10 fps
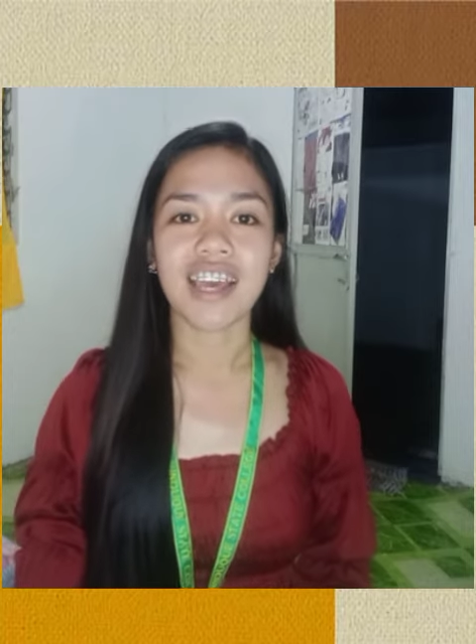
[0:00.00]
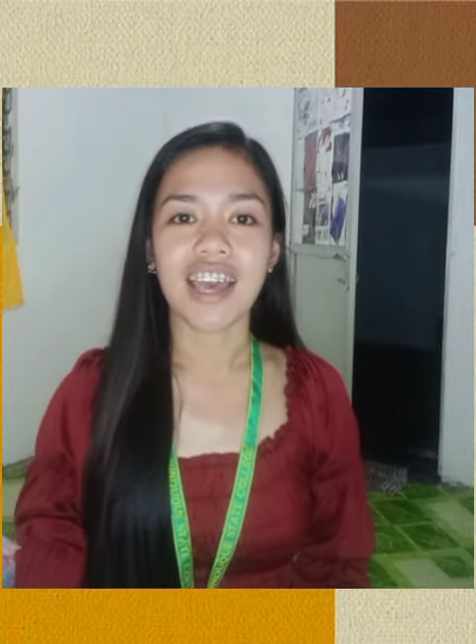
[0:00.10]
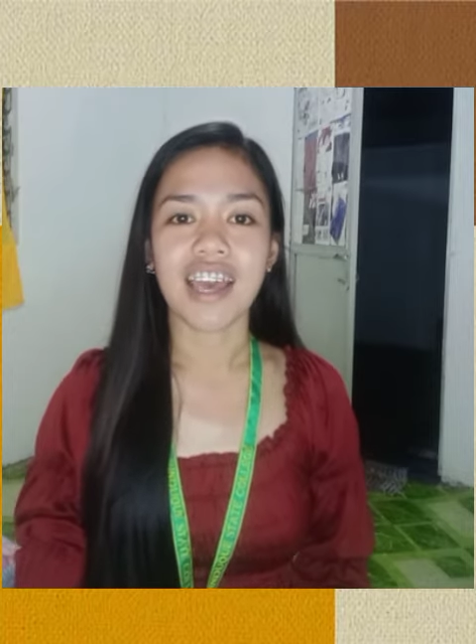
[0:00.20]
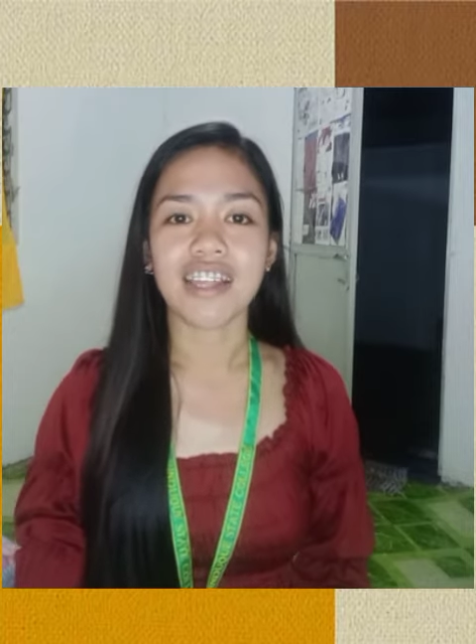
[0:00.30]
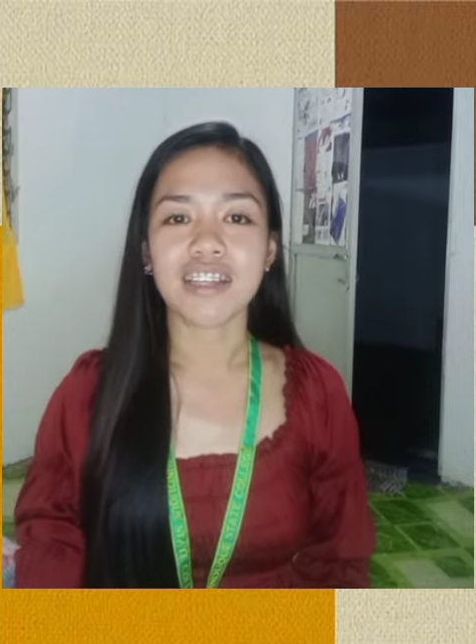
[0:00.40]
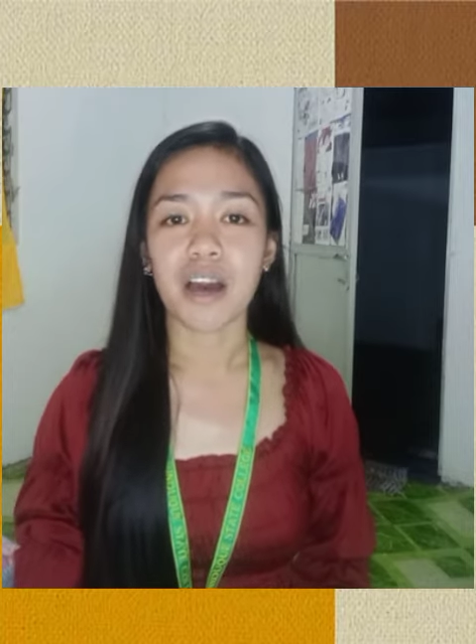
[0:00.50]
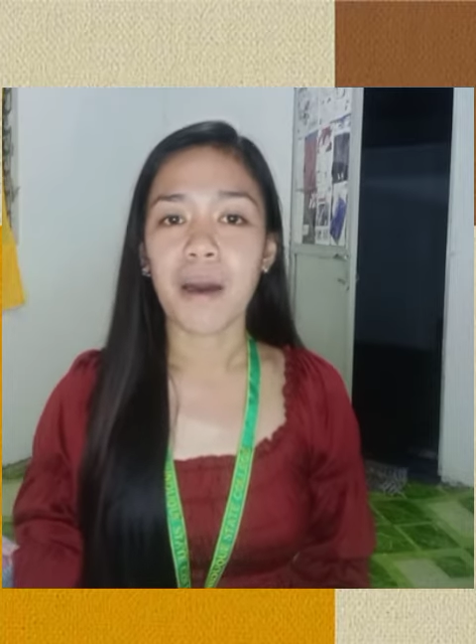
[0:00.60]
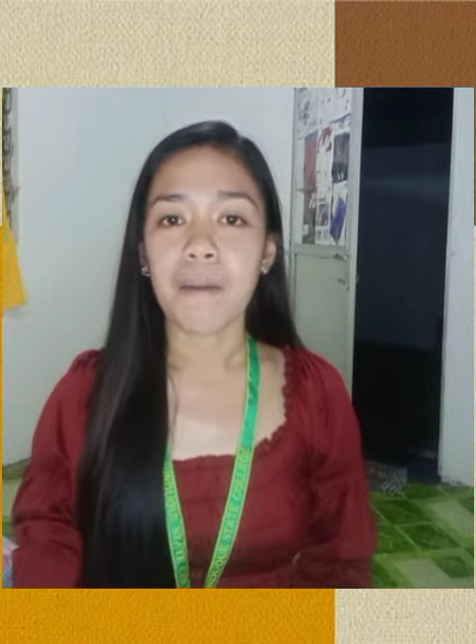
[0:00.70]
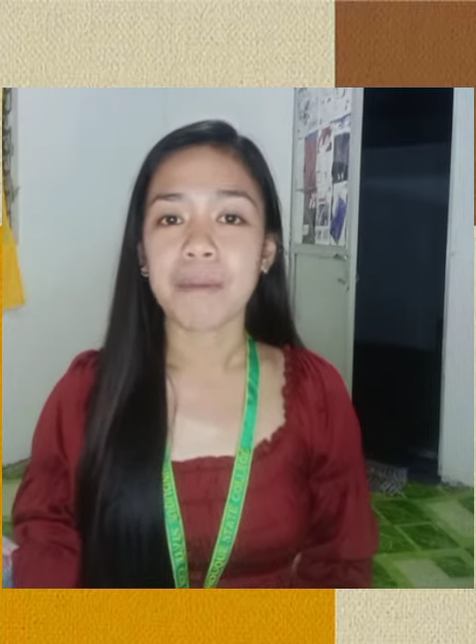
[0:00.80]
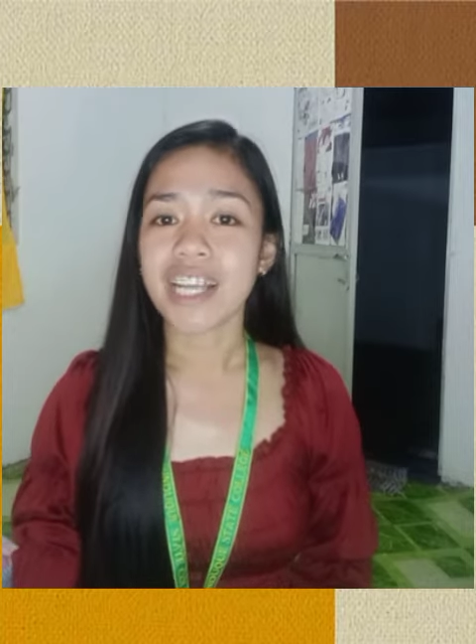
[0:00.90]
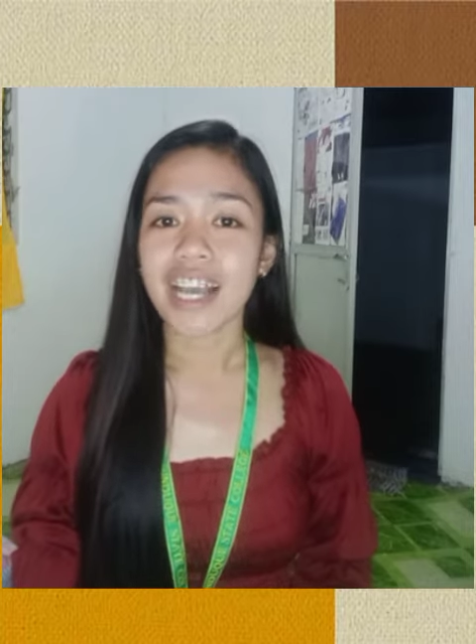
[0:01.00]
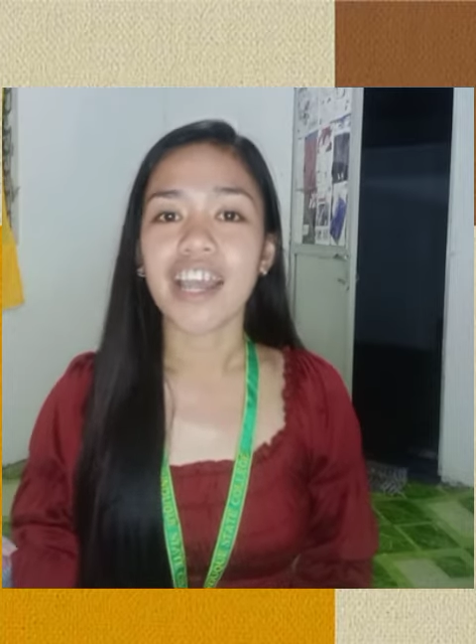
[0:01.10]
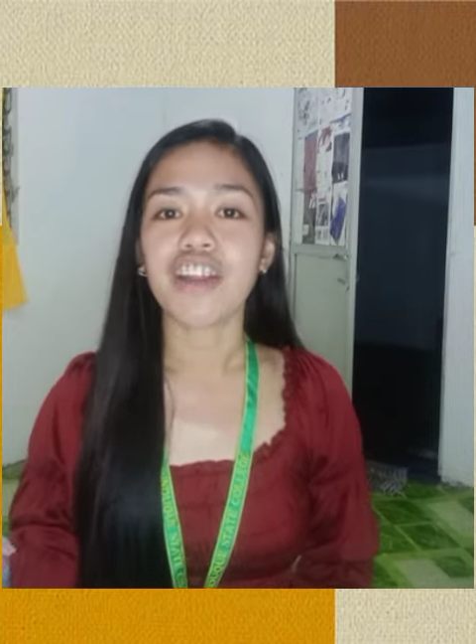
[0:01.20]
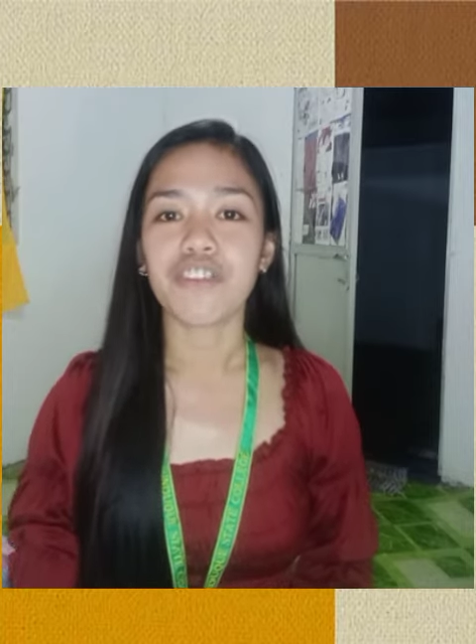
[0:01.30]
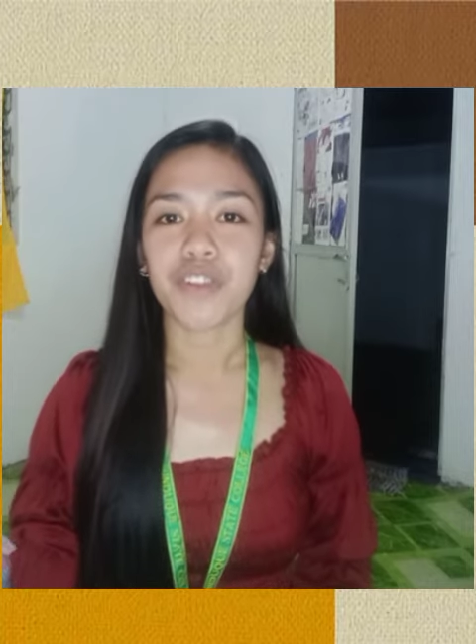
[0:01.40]
and with the
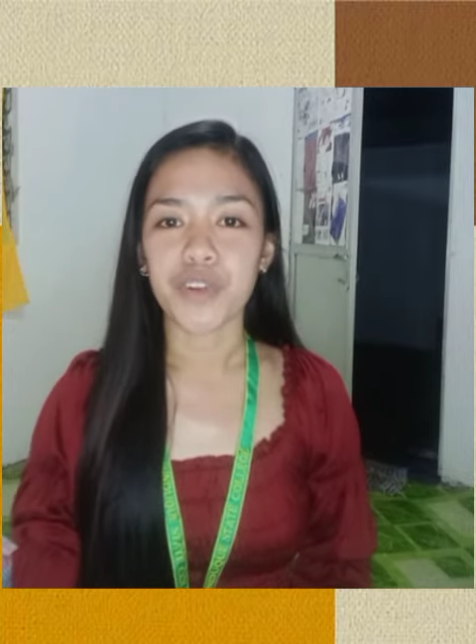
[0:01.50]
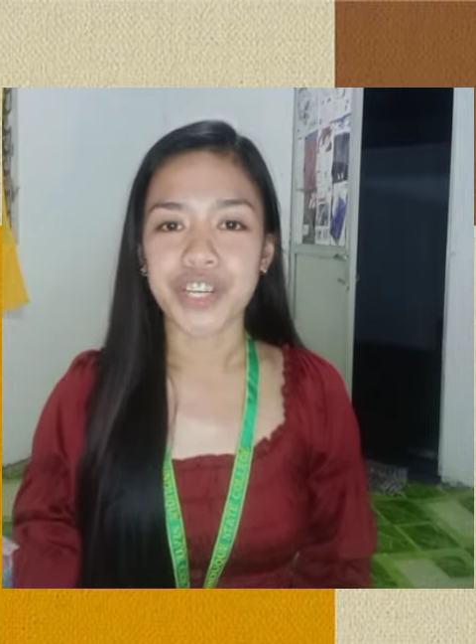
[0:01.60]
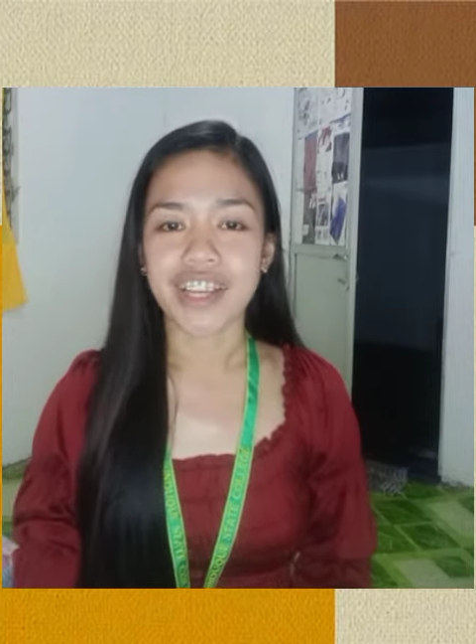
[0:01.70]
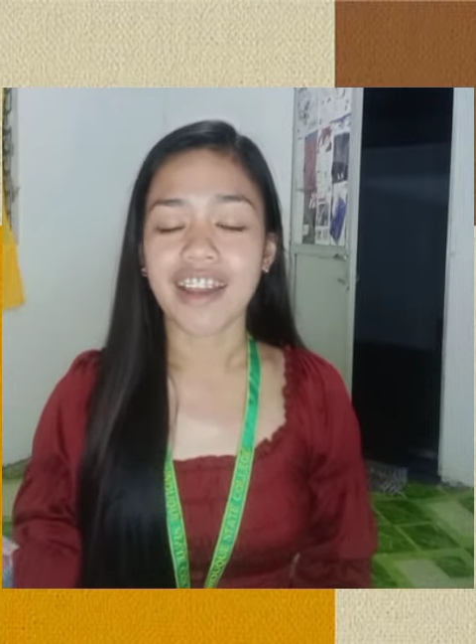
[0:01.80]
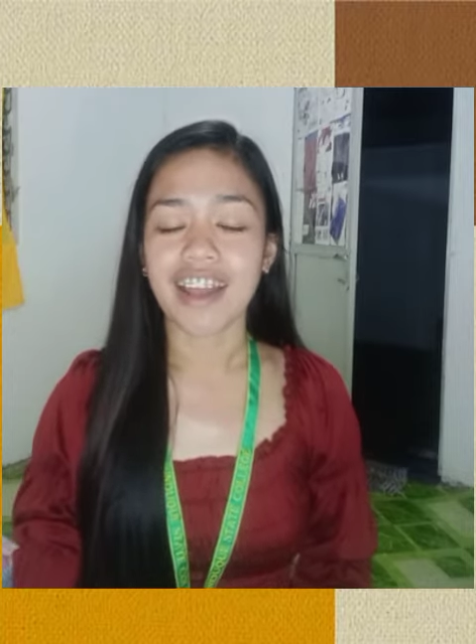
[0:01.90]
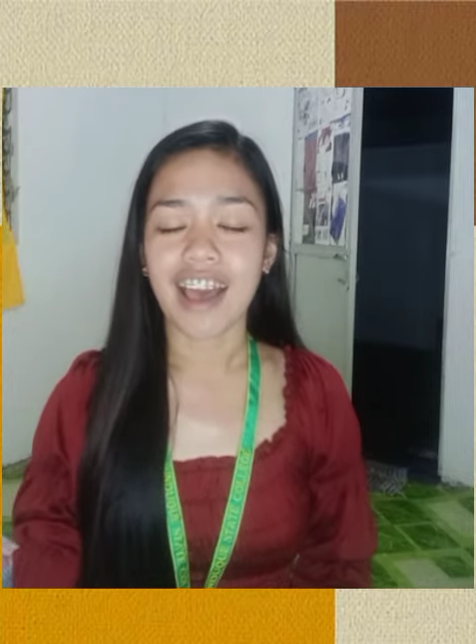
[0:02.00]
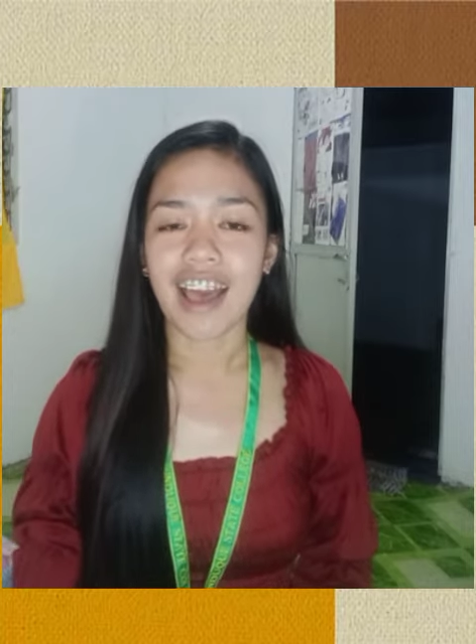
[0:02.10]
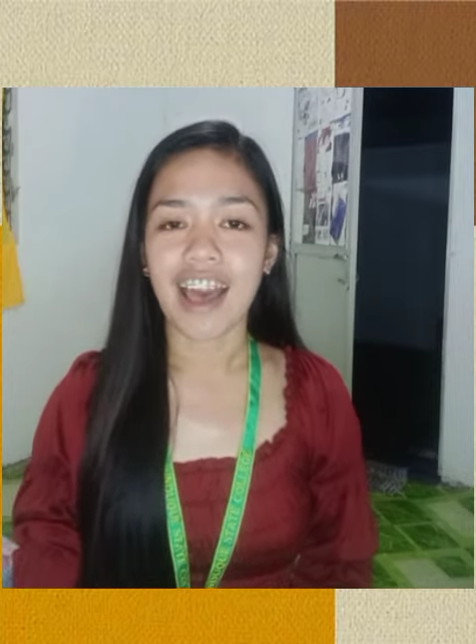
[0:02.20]
guide of Lord God,